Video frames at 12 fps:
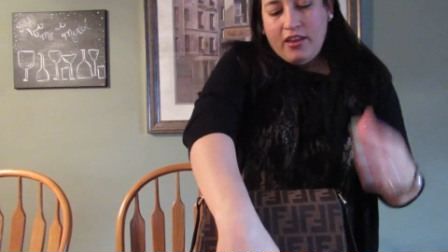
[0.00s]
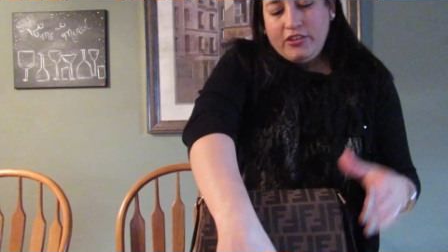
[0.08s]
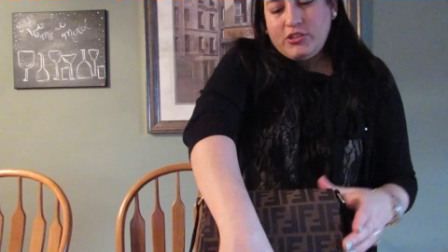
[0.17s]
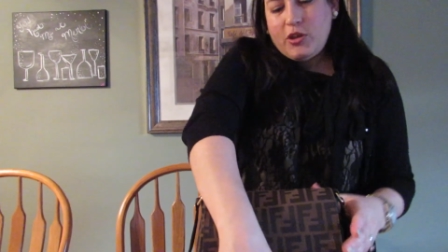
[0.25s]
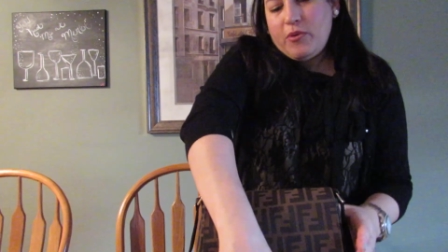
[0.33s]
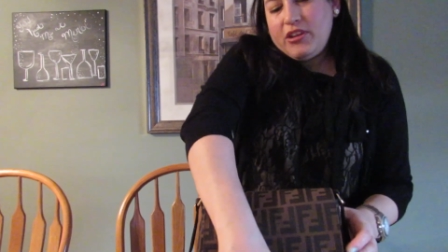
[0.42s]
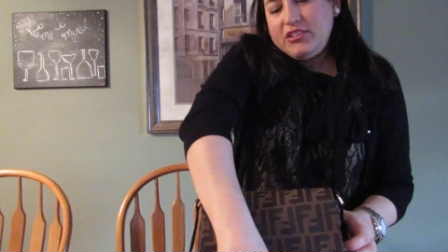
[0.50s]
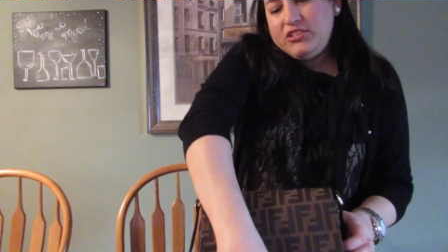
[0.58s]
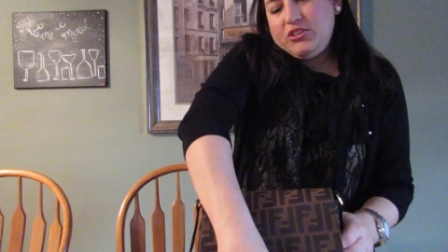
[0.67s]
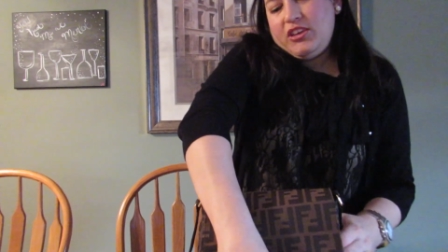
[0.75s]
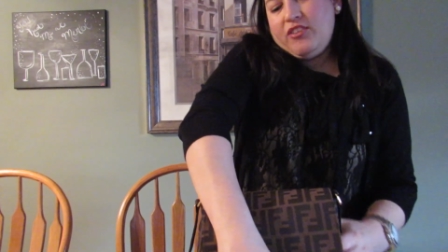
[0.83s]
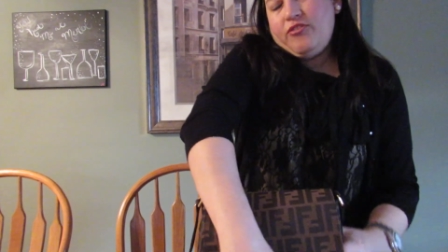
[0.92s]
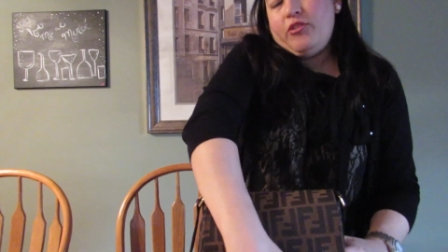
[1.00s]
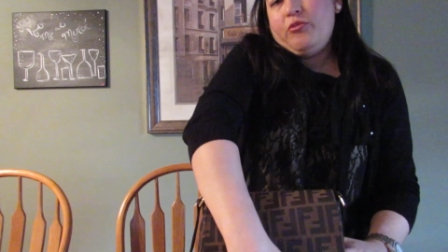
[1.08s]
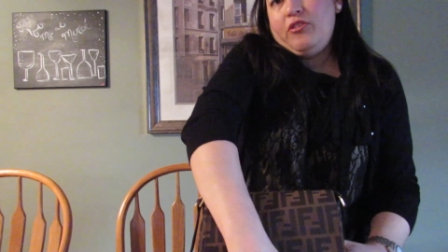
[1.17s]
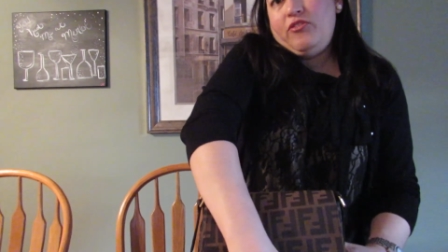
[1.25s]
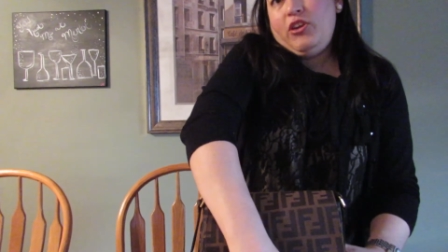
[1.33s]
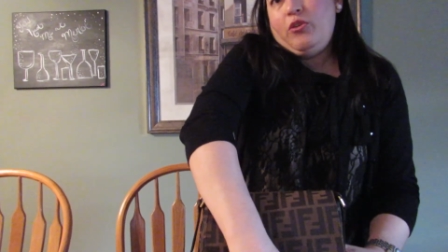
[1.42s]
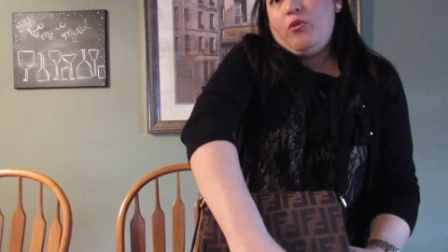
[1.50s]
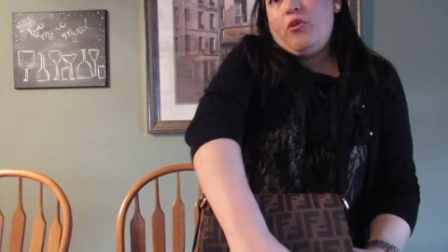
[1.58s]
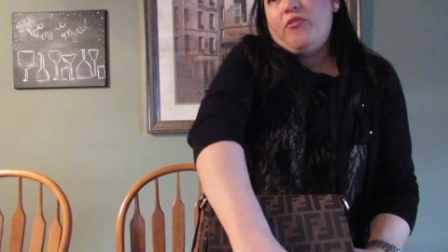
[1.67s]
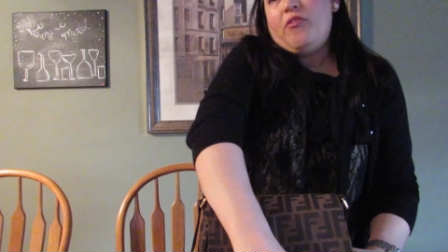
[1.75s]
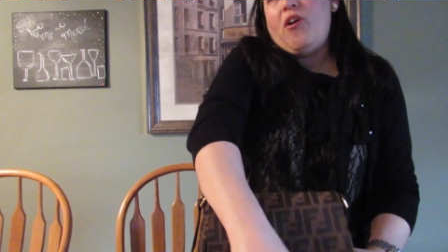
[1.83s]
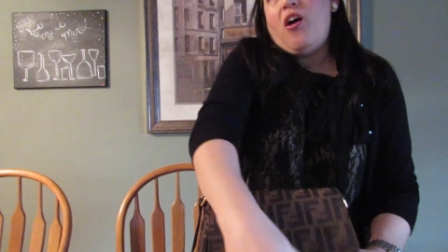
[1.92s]
So I wanted to give a review
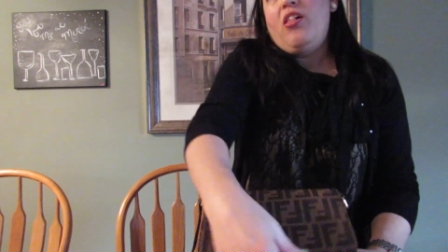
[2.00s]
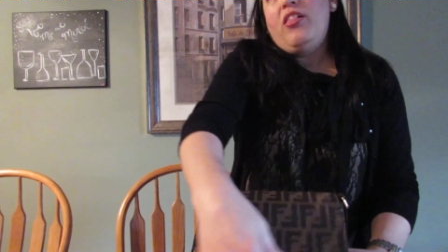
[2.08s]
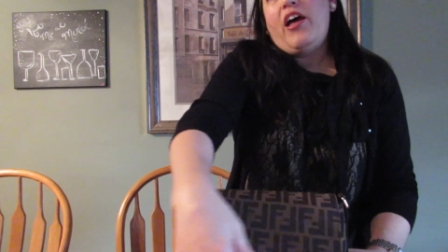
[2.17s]
overall.